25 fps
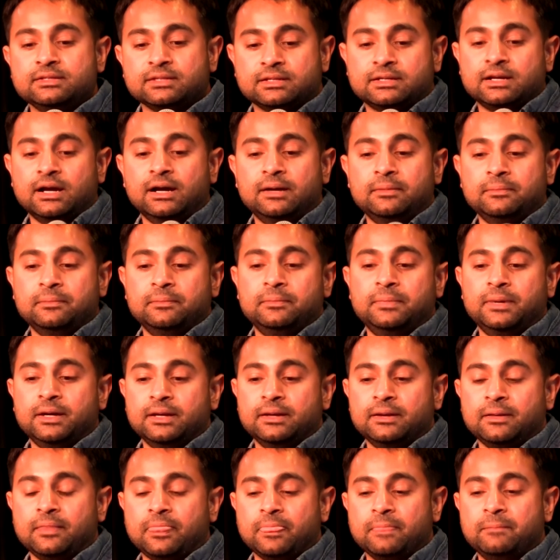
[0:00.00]
come,
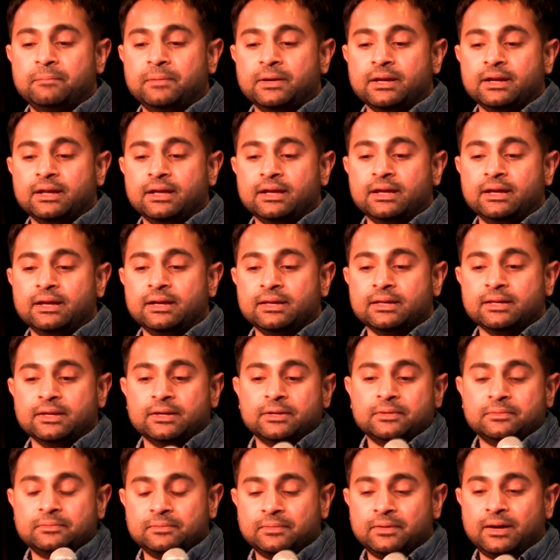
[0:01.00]
but
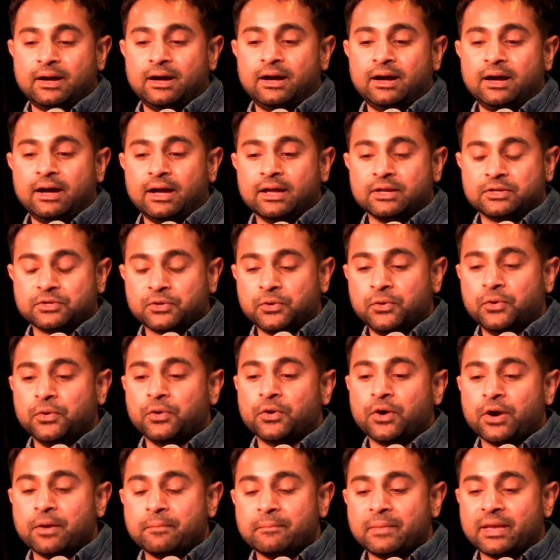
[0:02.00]
at
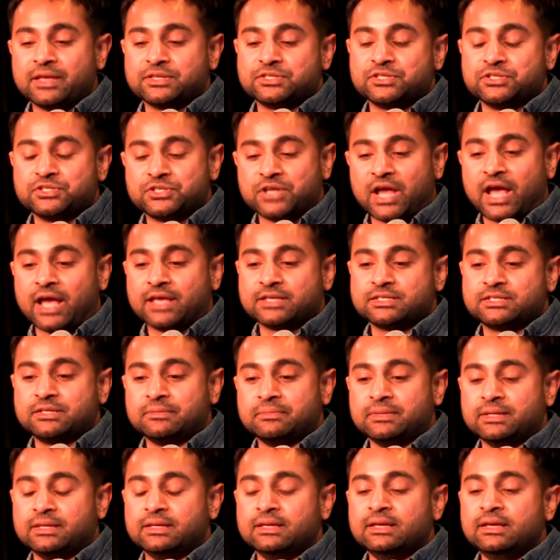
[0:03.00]
core, our message has to
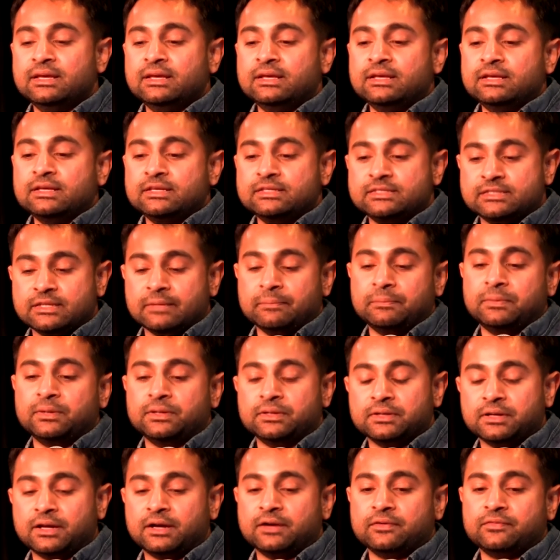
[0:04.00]
be simple
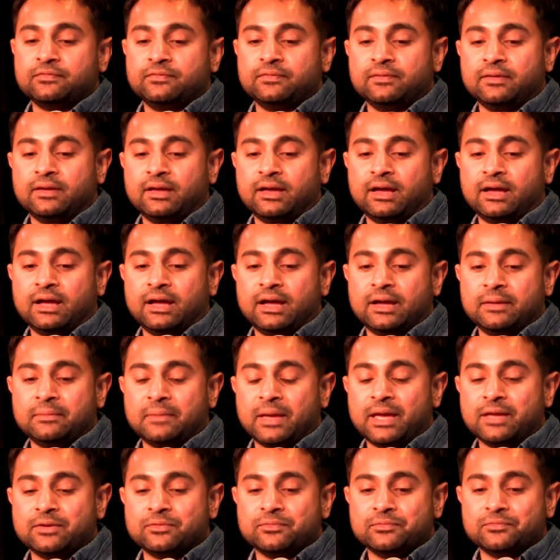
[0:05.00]
enough
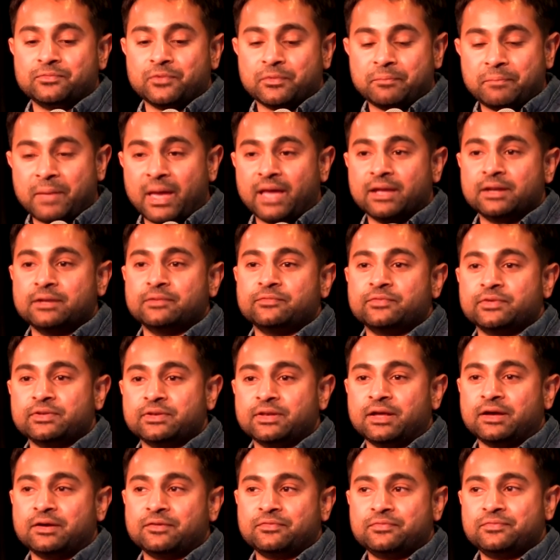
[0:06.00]
and repetitive
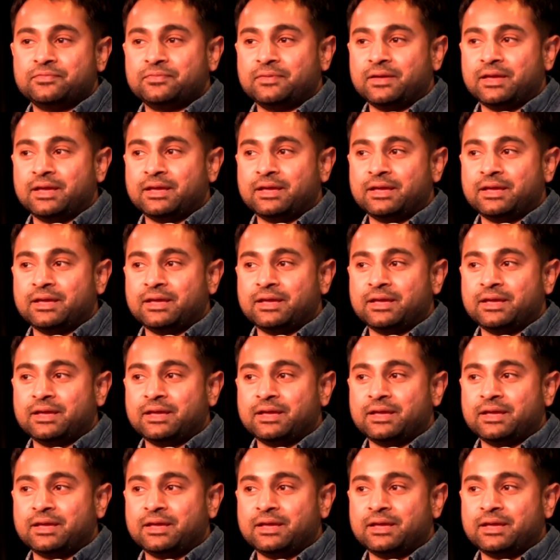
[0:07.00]
enough,